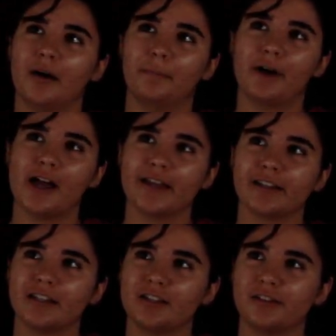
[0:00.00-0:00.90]

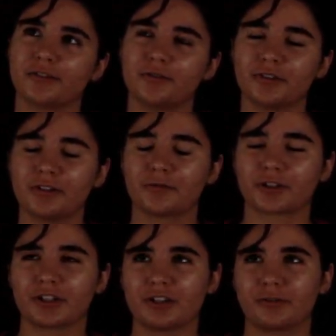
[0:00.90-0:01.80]
But you're only
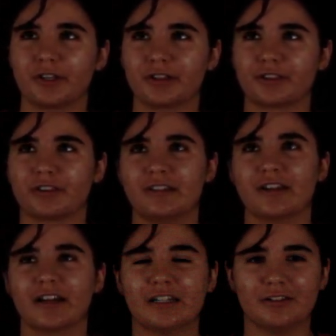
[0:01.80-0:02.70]
working with
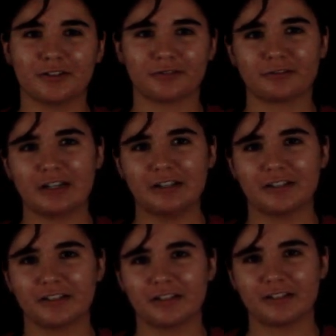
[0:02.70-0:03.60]
9 of your friends
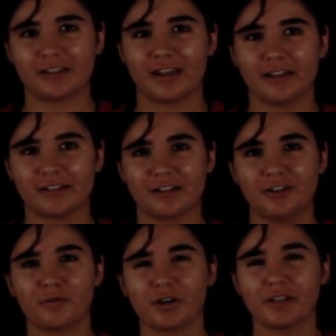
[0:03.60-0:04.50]
in this case, and
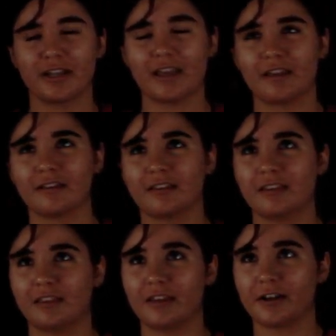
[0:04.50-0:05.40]
you want to take
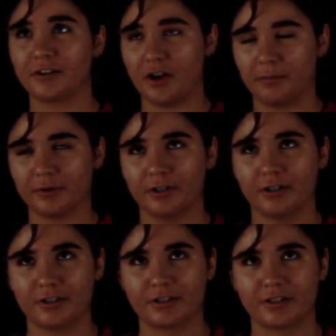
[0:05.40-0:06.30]
their
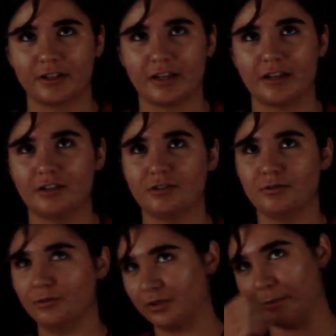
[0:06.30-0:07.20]
numbers and
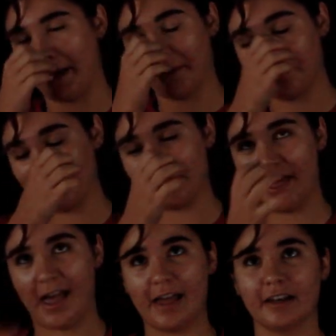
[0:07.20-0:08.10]
do the math with
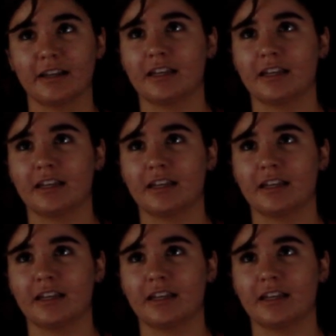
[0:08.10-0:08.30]
that